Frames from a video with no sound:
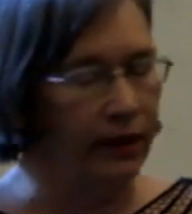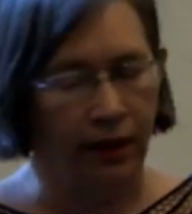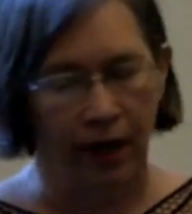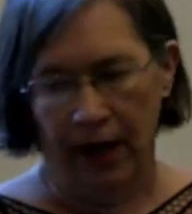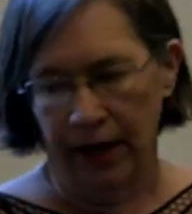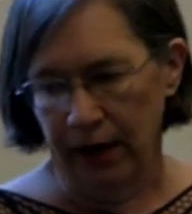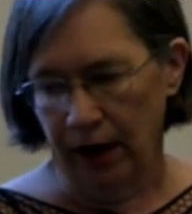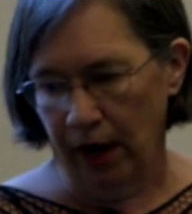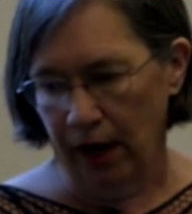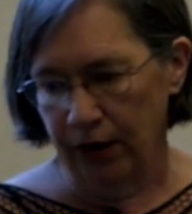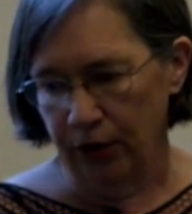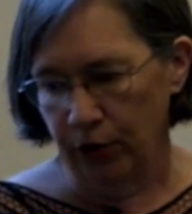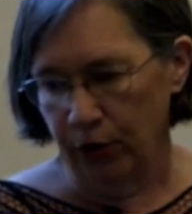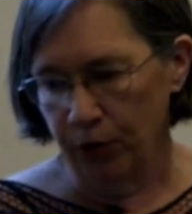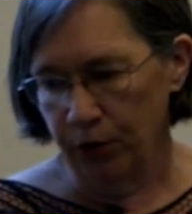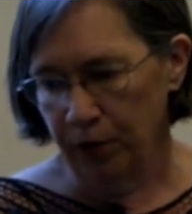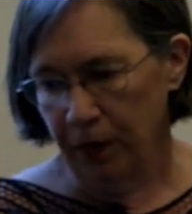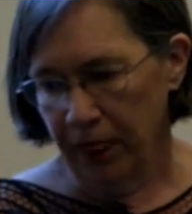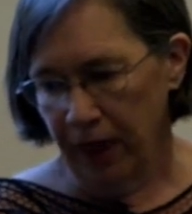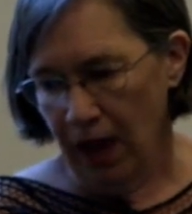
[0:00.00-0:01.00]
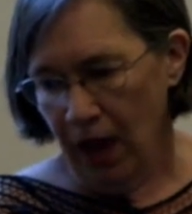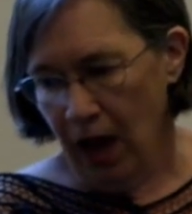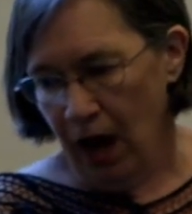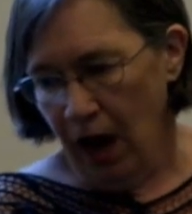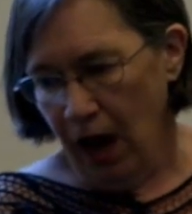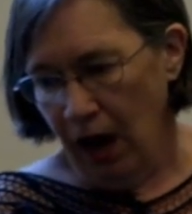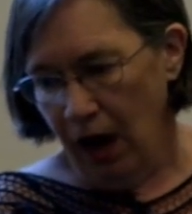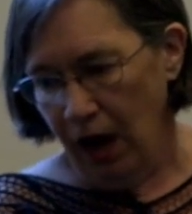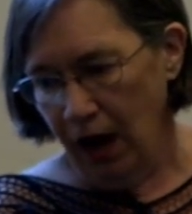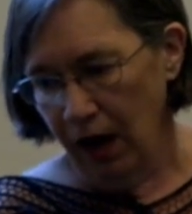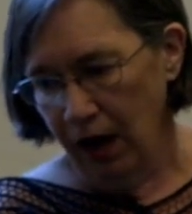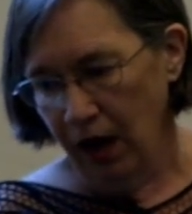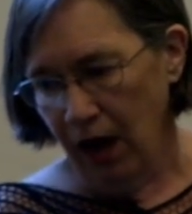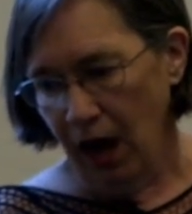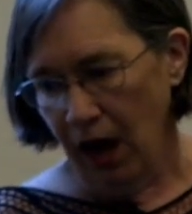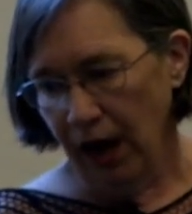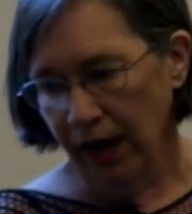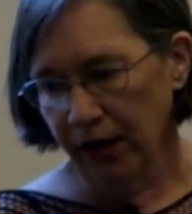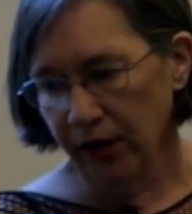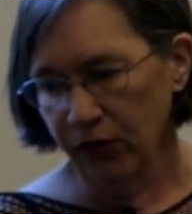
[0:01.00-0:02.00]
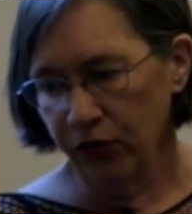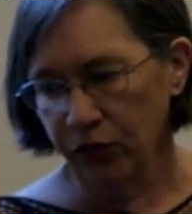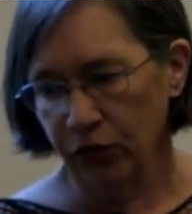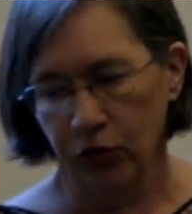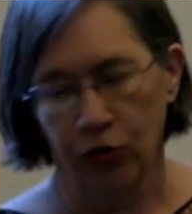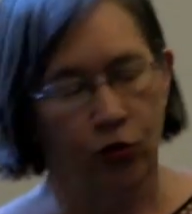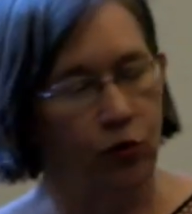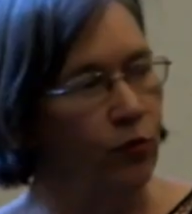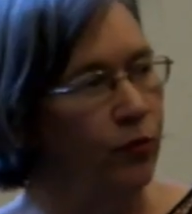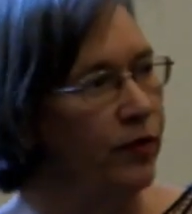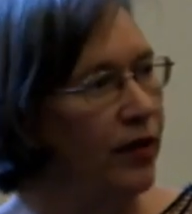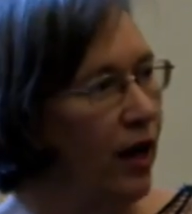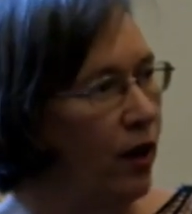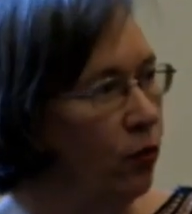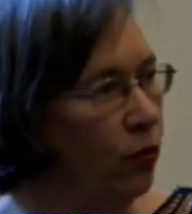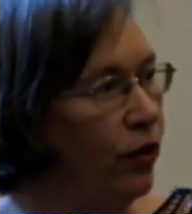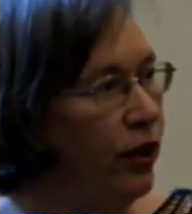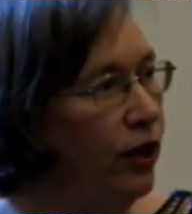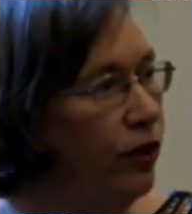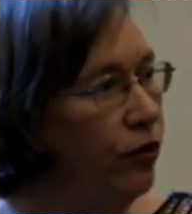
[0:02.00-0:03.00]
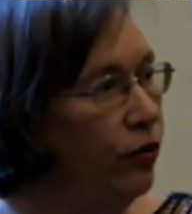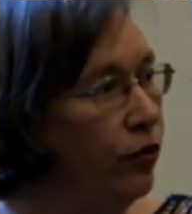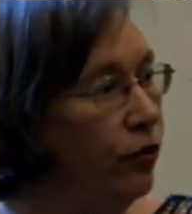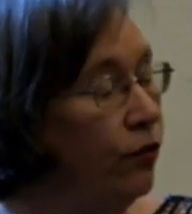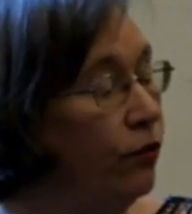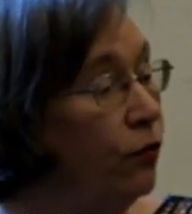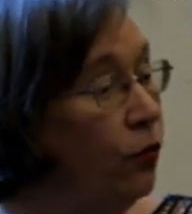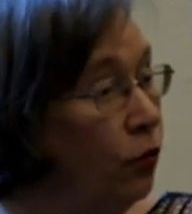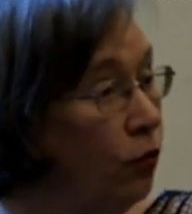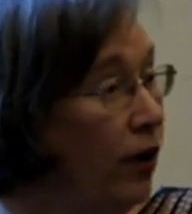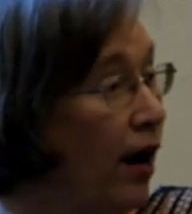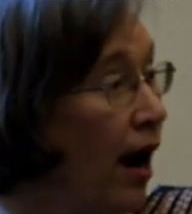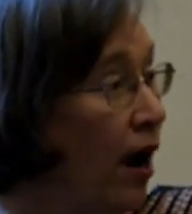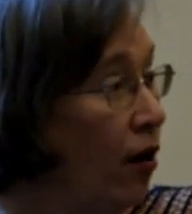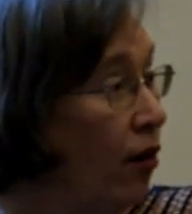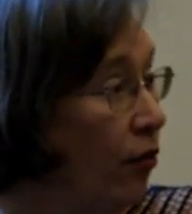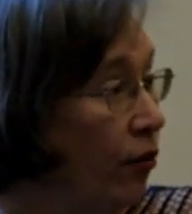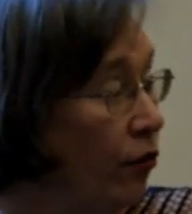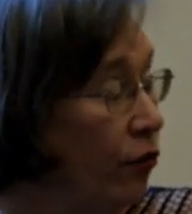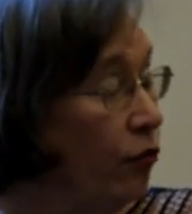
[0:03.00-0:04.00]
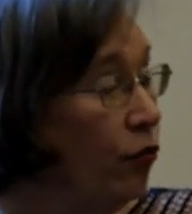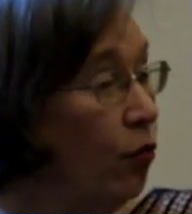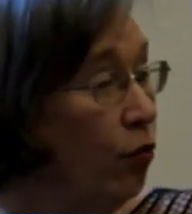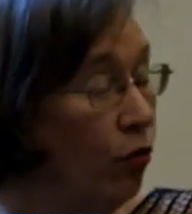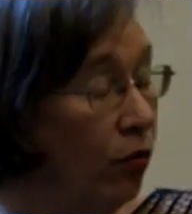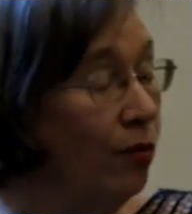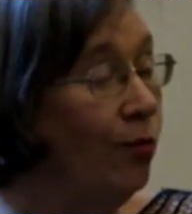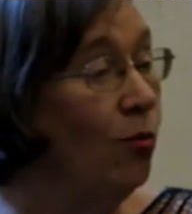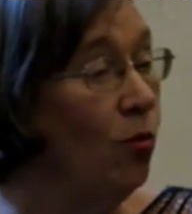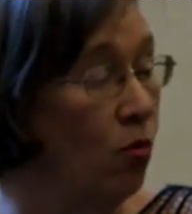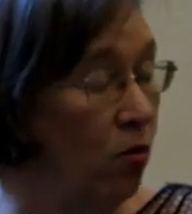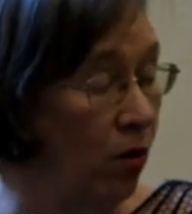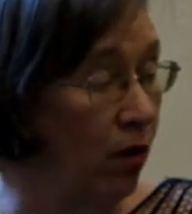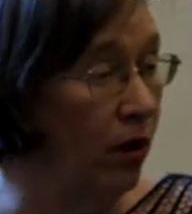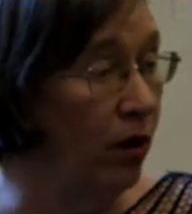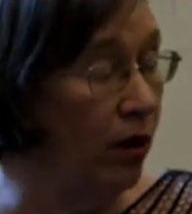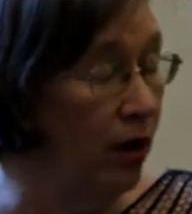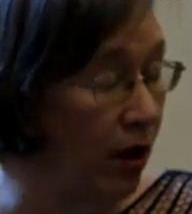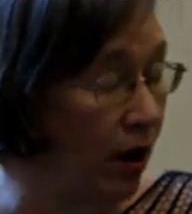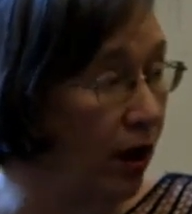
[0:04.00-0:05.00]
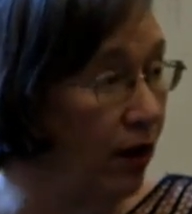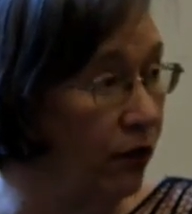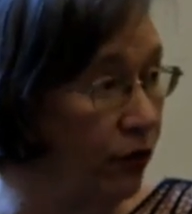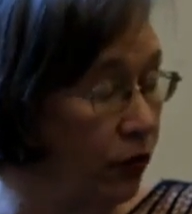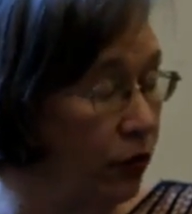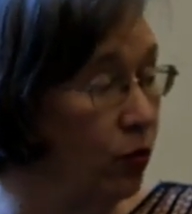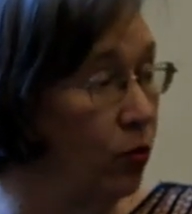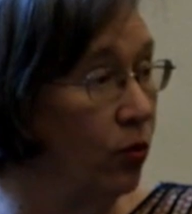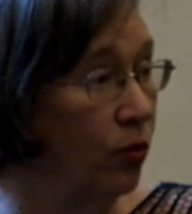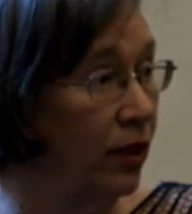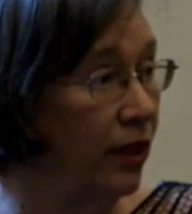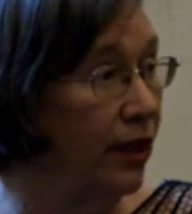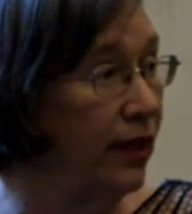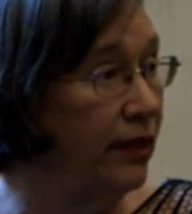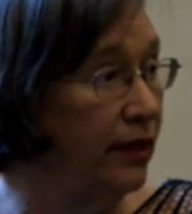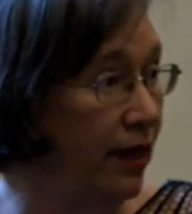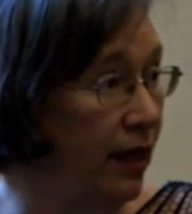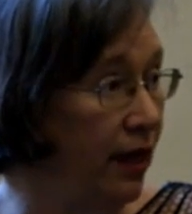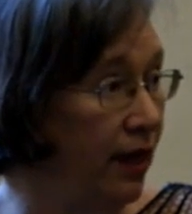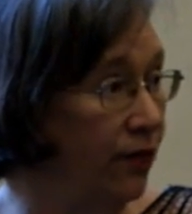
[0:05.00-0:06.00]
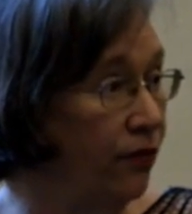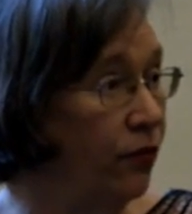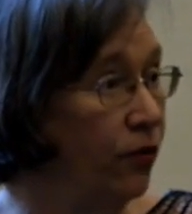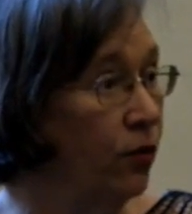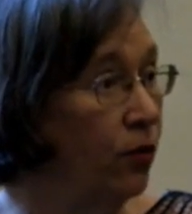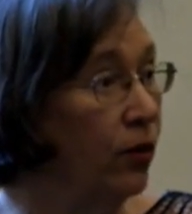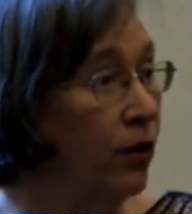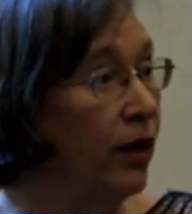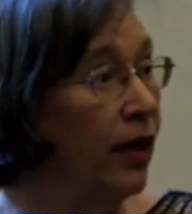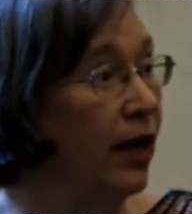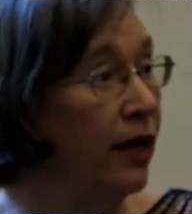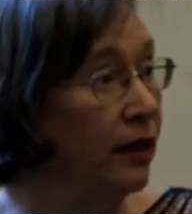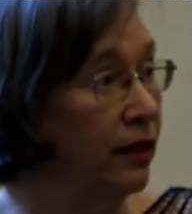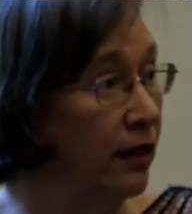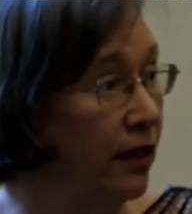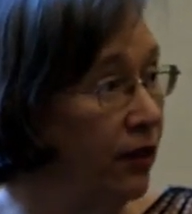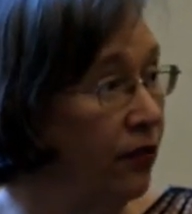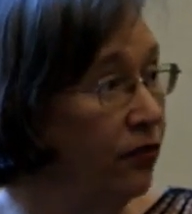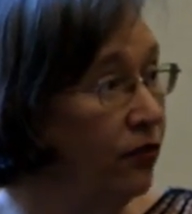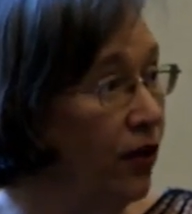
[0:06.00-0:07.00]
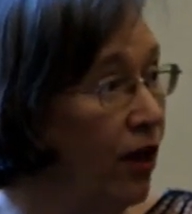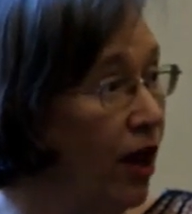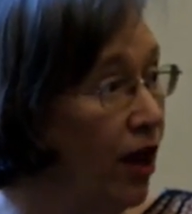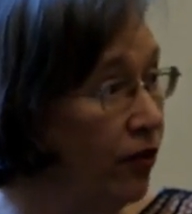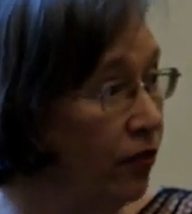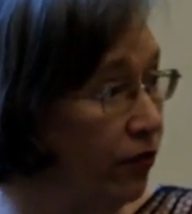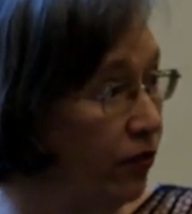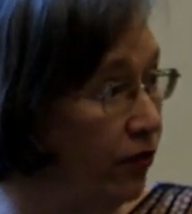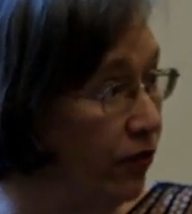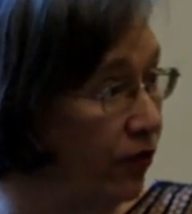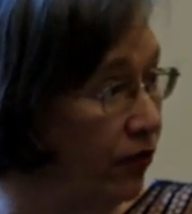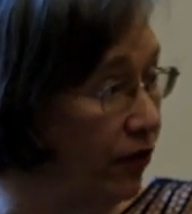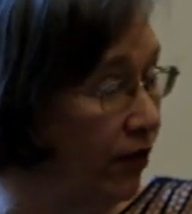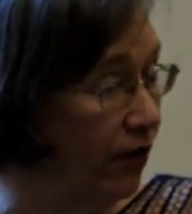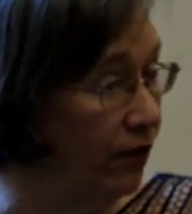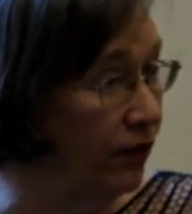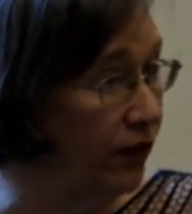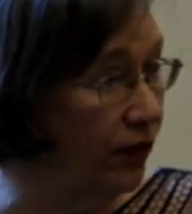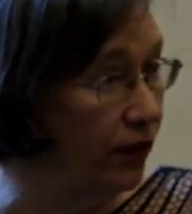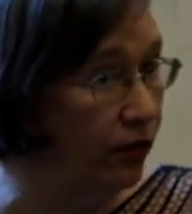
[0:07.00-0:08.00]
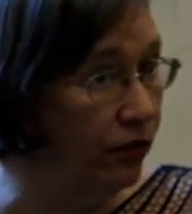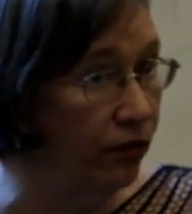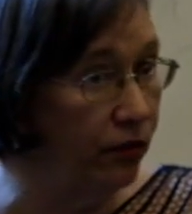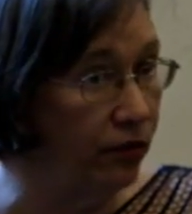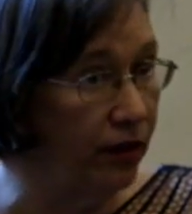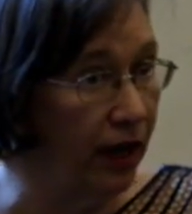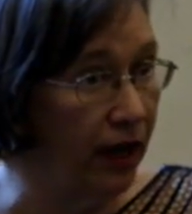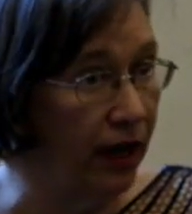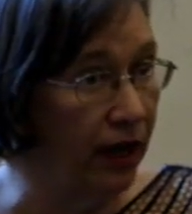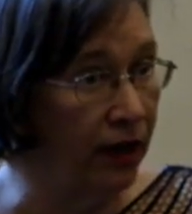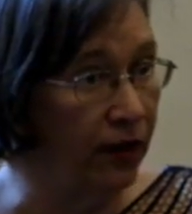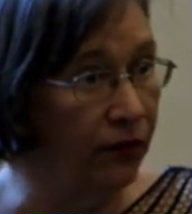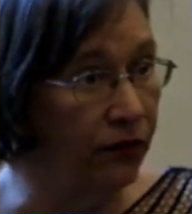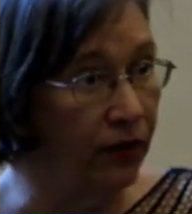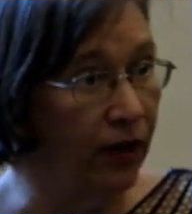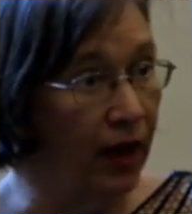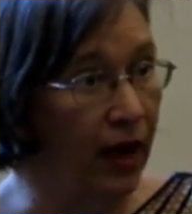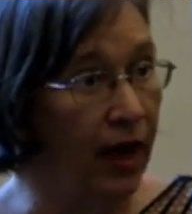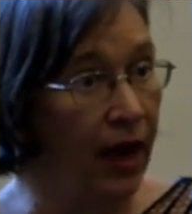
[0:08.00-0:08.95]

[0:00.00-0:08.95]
like I do. I assume that we do 4 hours or more of school a day for at least 172 days,